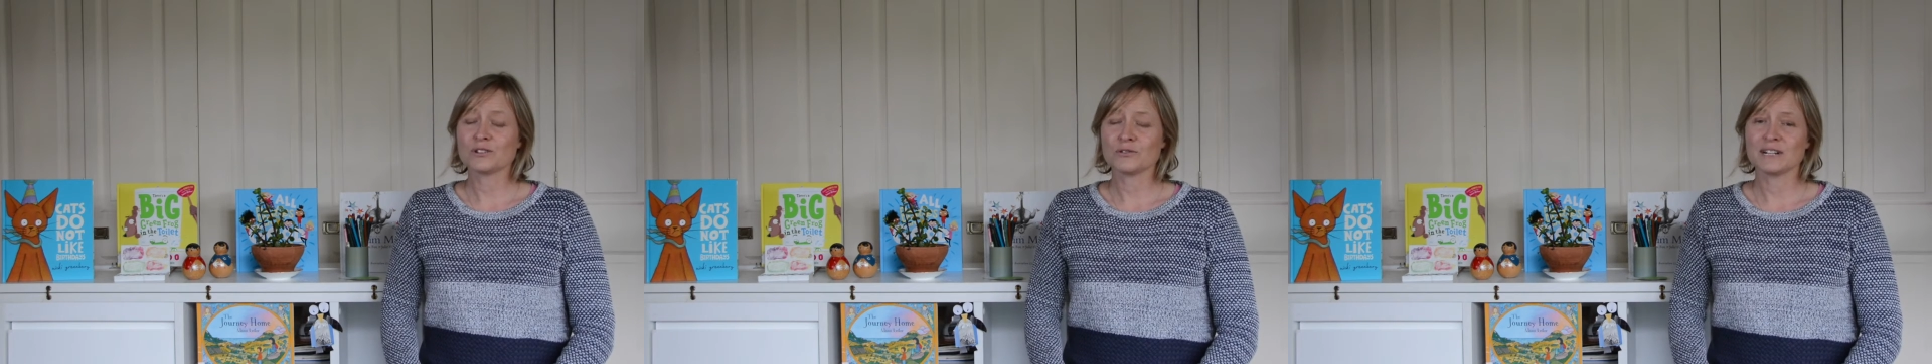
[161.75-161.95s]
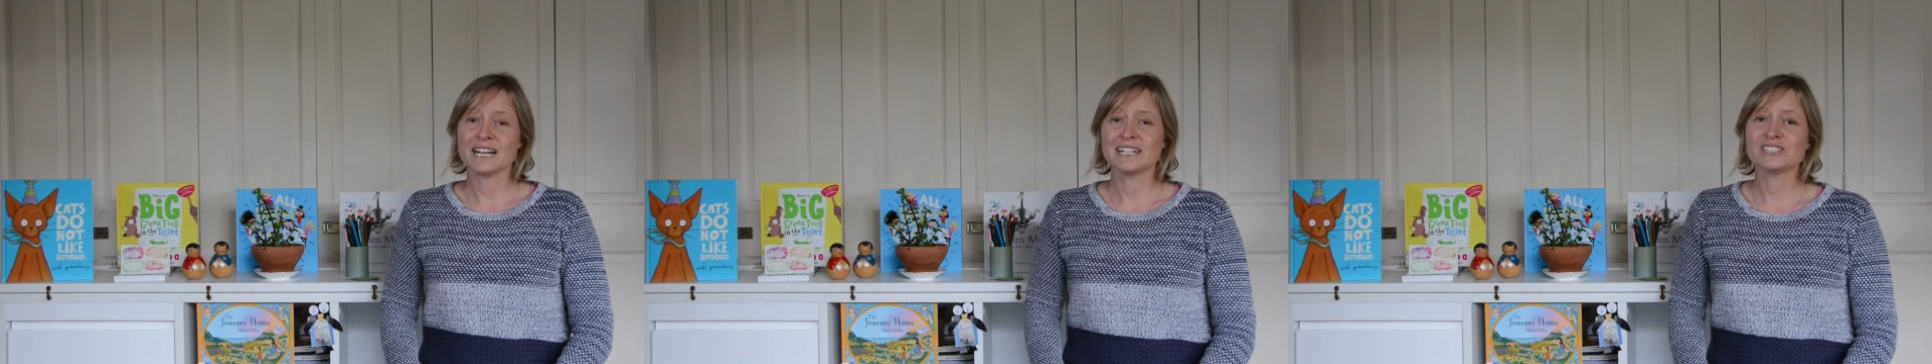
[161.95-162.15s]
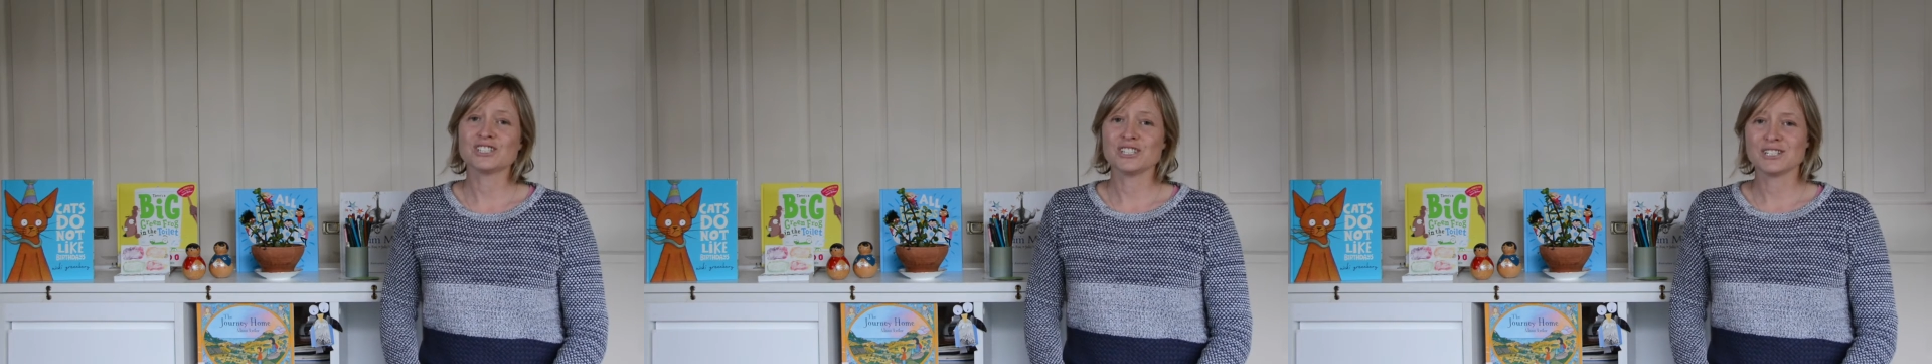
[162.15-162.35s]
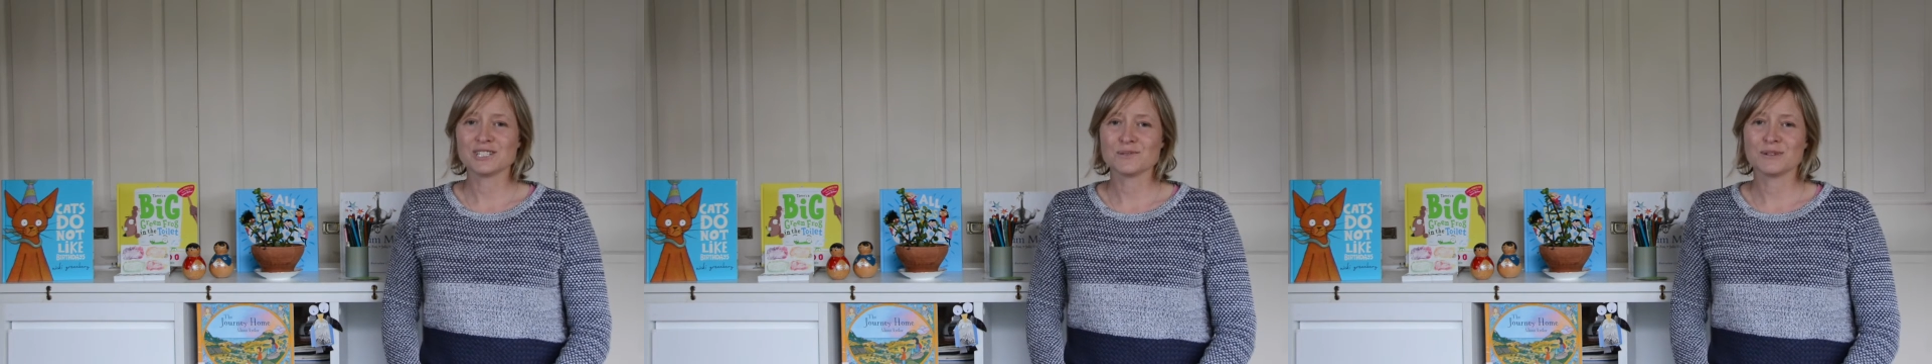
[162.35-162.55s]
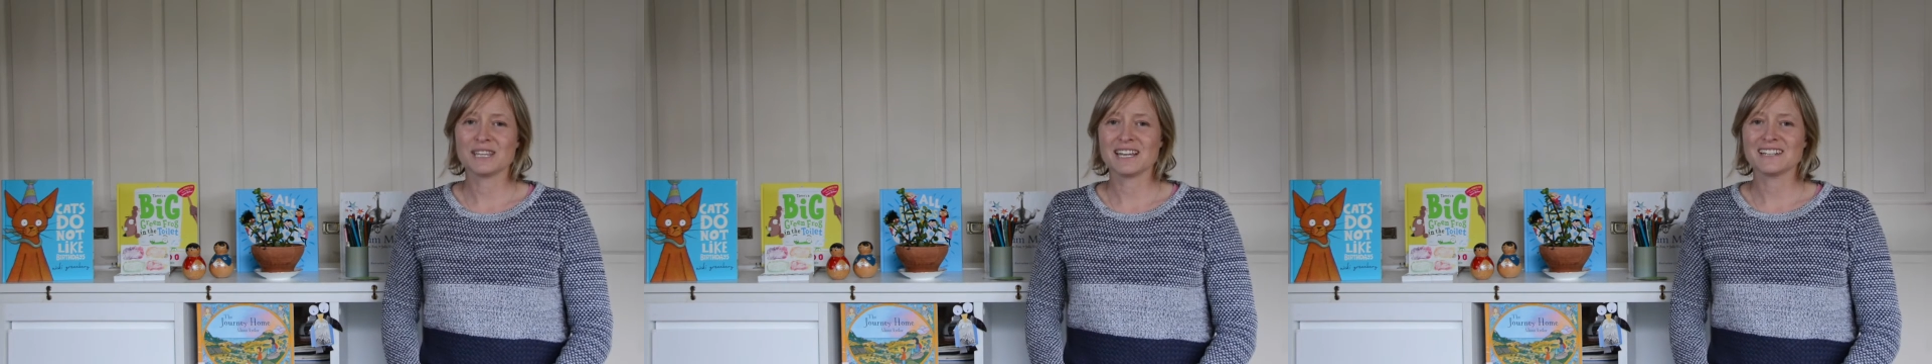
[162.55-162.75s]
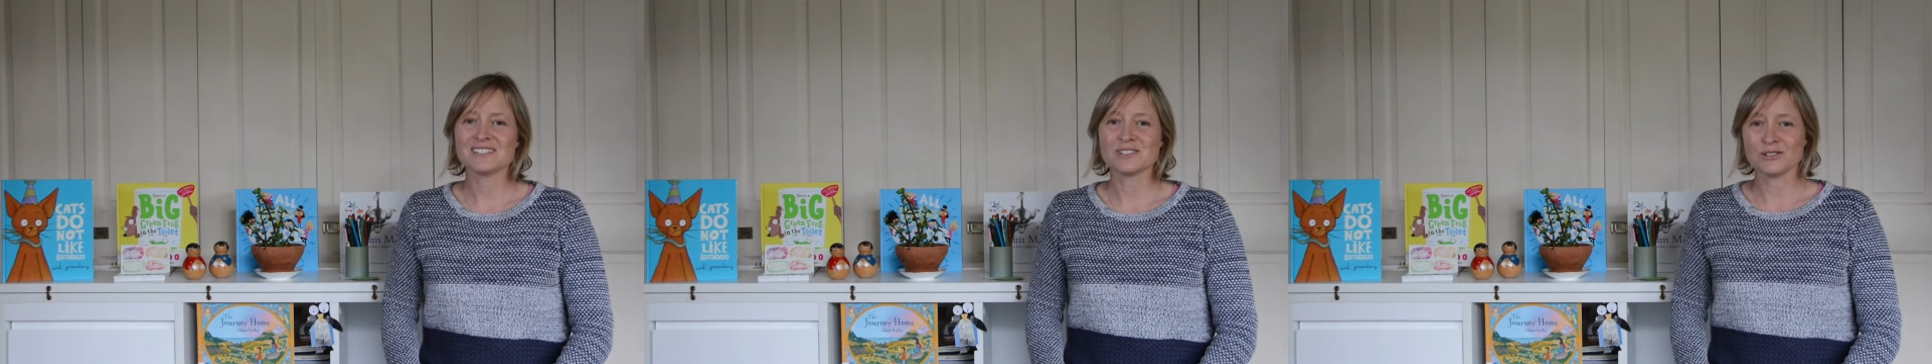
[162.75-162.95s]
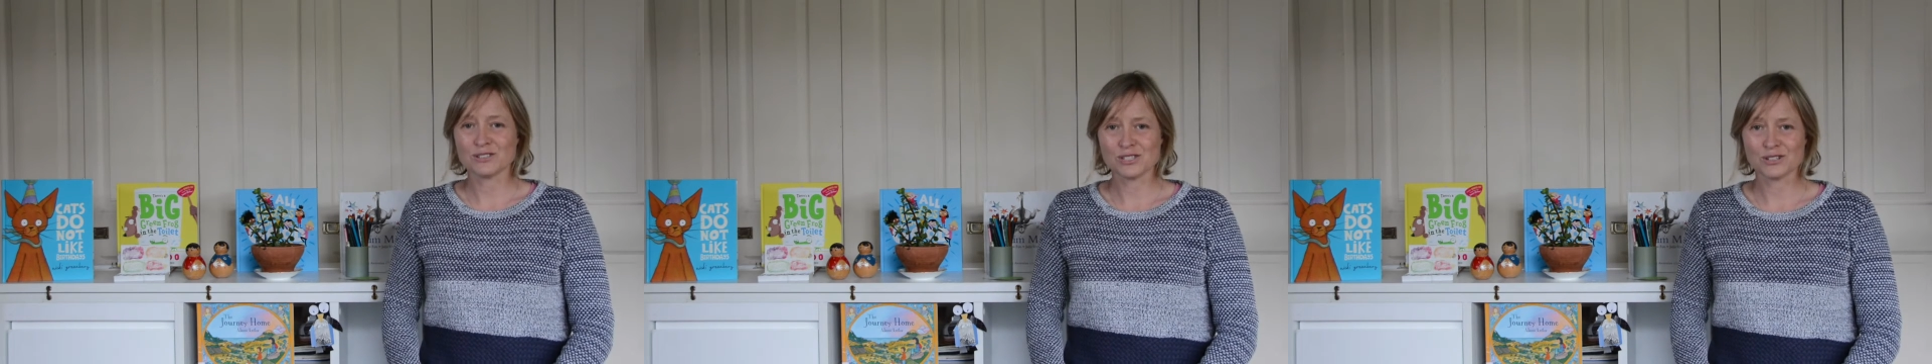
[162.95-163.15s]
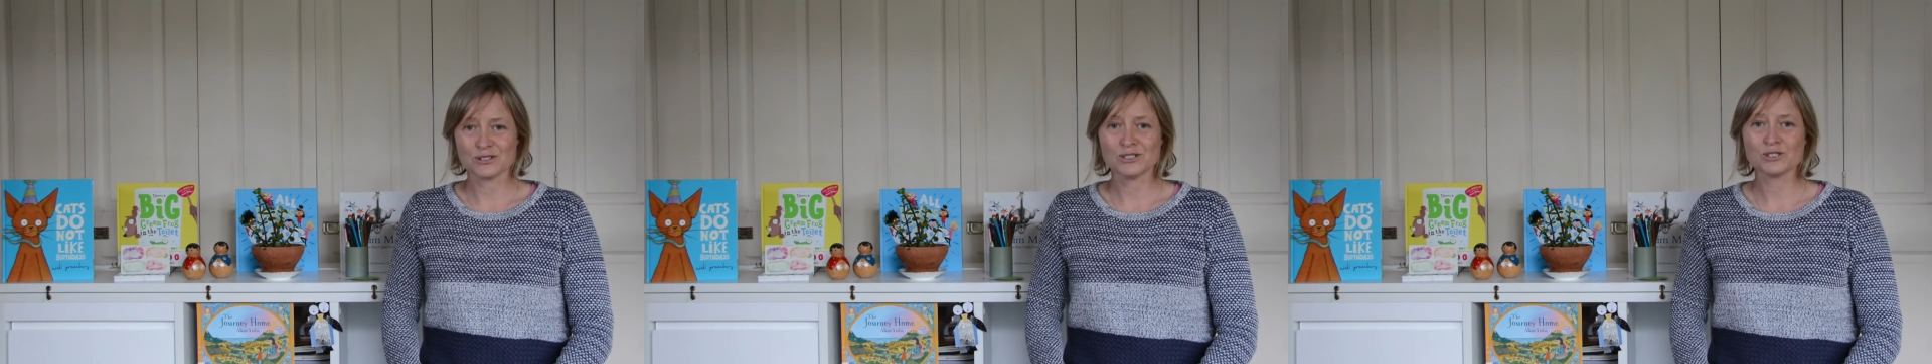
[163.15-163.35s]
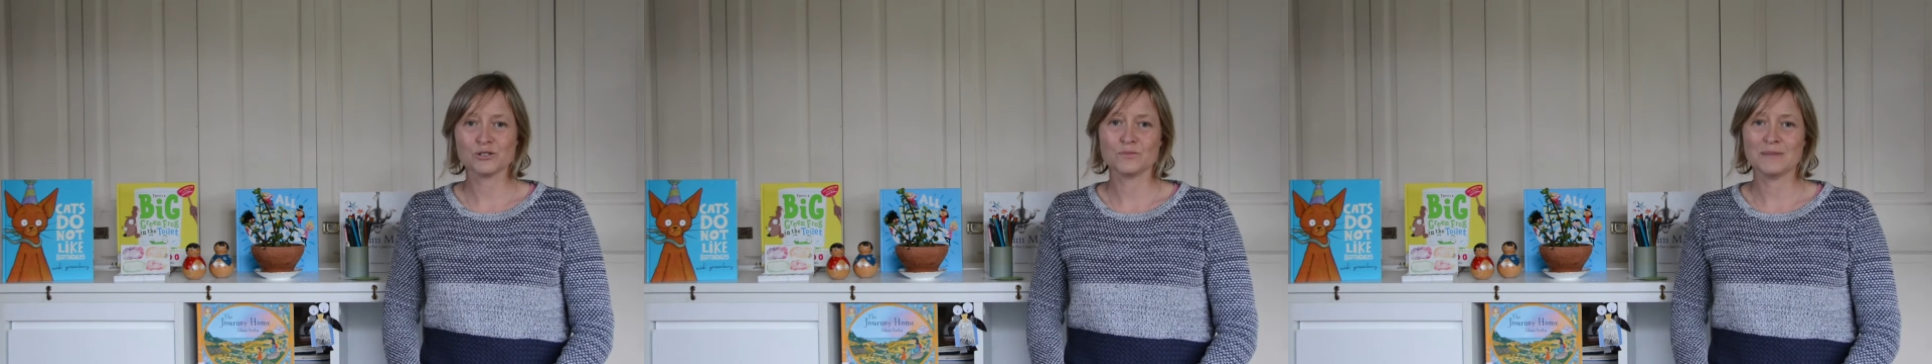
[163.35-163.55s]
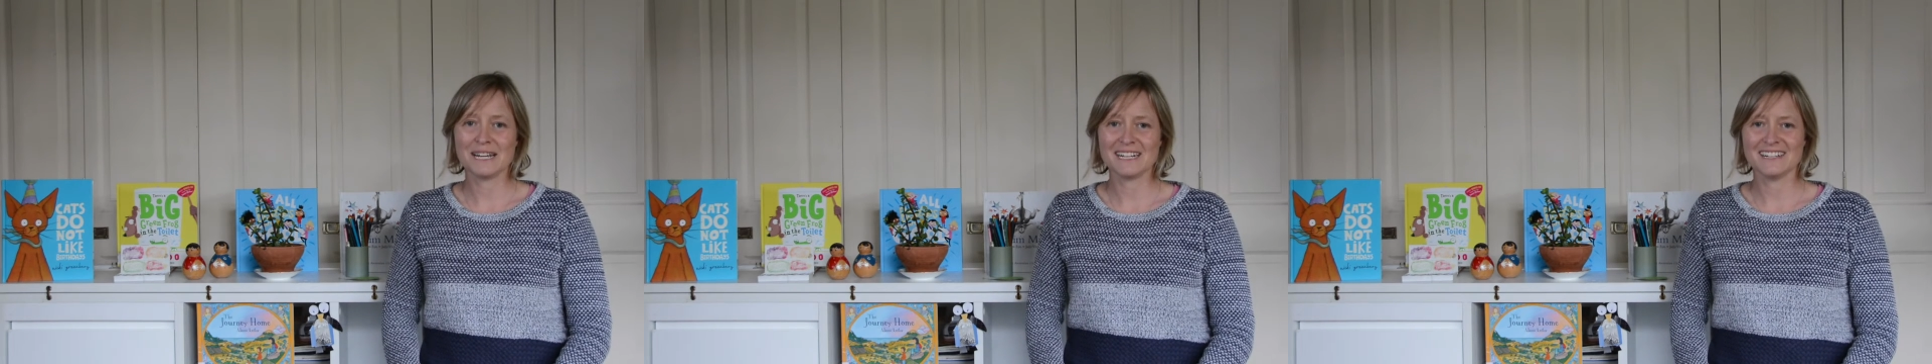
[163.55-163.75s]
creations with us on
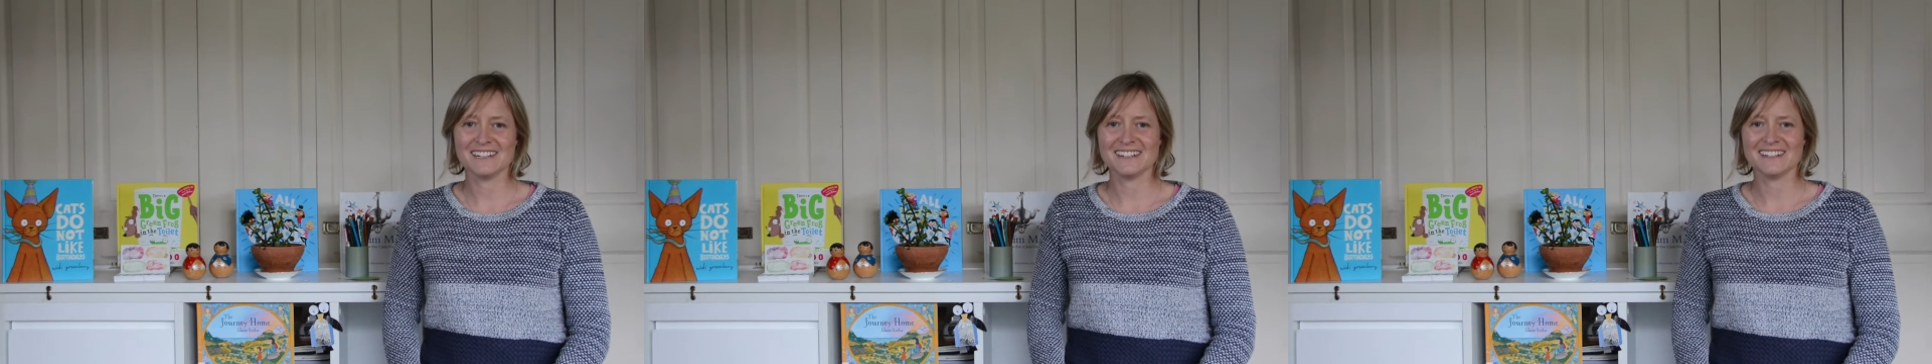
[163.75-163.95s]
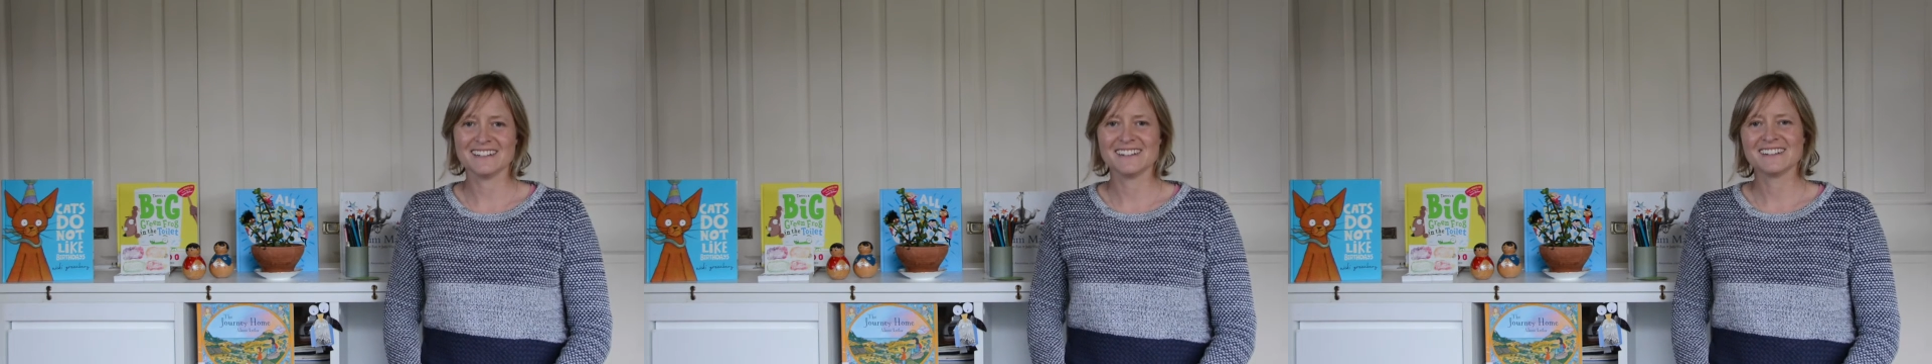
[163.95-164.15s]
social media.